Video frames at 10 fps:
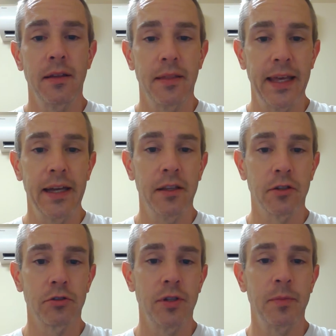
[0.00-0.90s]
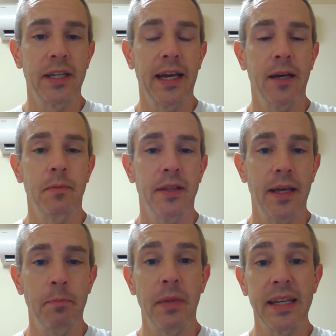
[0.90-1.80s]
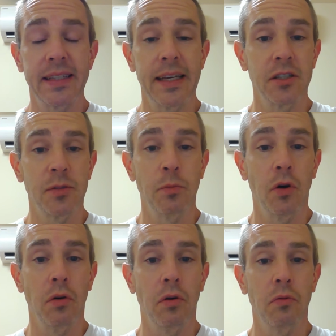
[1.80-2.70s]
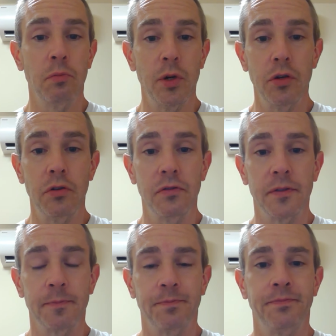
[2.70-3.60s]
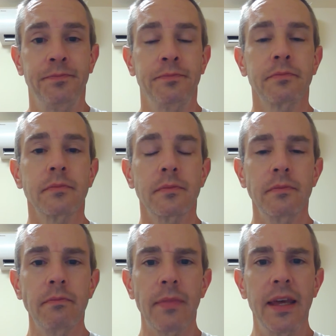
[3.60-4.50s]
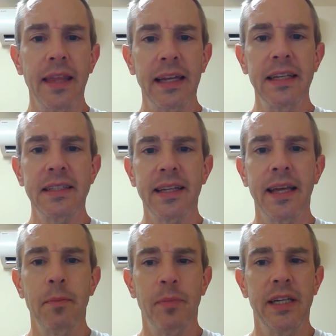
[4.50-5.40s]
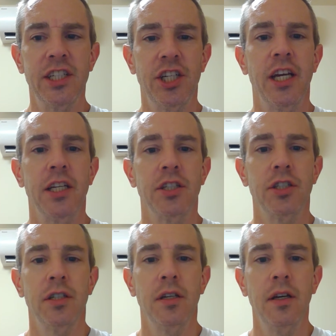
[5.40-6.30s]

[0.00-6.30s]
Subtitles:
that little trim tab that makes that small move that leads to that big change.